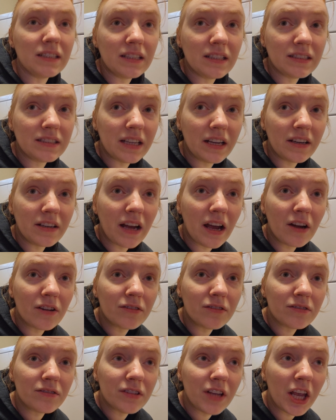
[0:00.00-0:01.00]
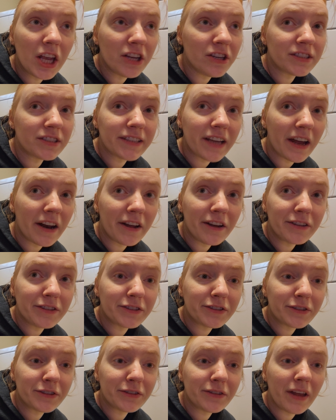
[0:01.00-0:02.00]
to tear down. You just gotta
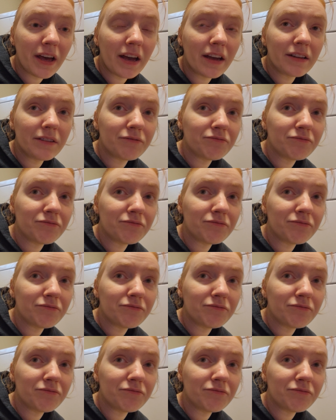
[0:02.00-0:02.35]
unscrew that.